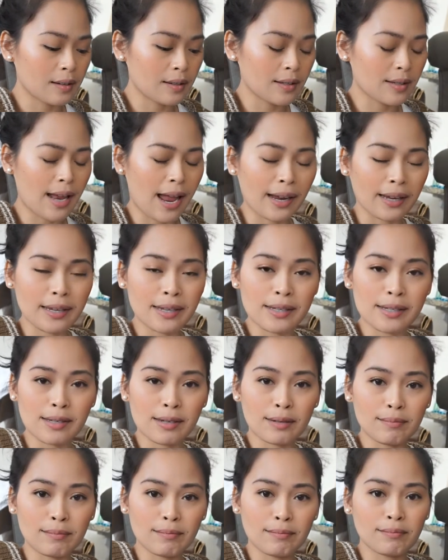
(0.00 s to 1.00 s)
snacking
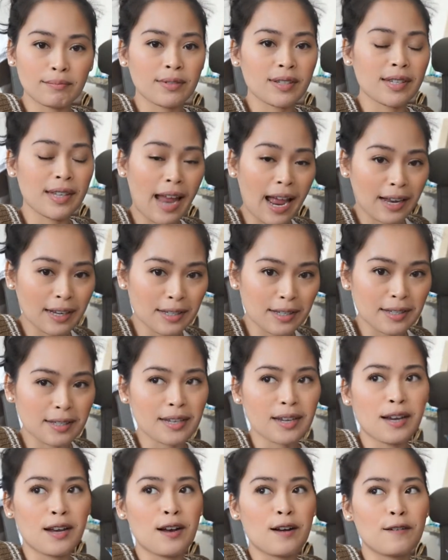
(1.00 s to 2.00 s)
some snacks
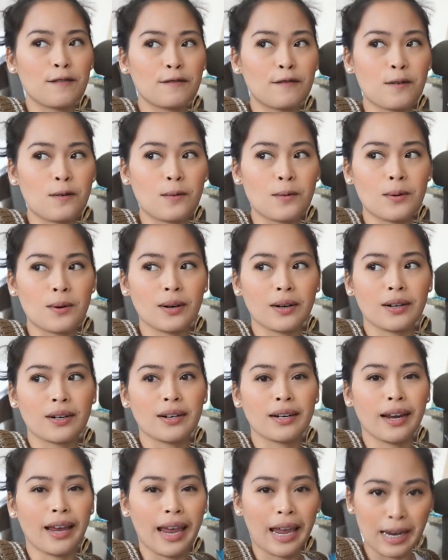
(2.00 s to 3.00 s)

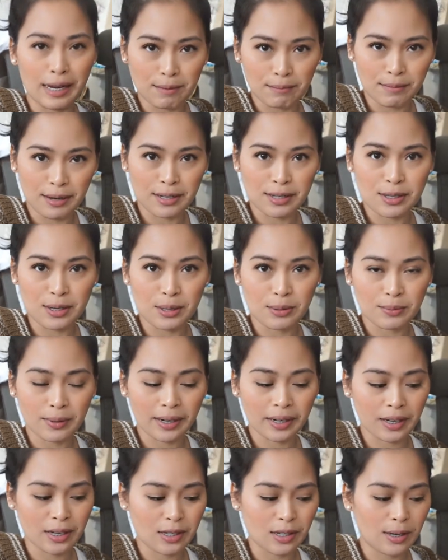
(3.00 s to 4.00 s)
for eight months
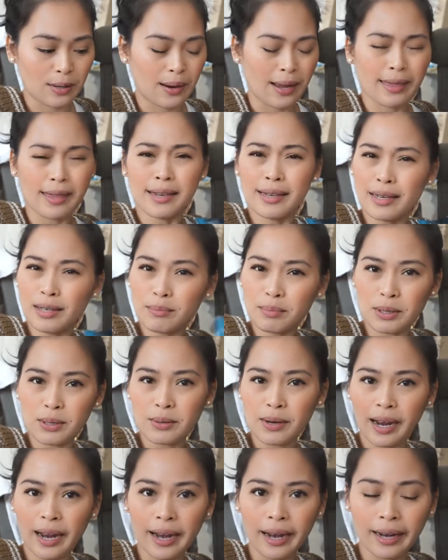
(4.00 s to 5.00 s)
already. So I think he
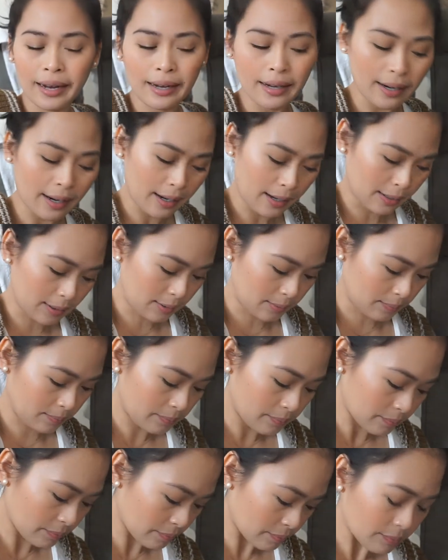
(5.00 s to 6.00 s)
will be okay. Um,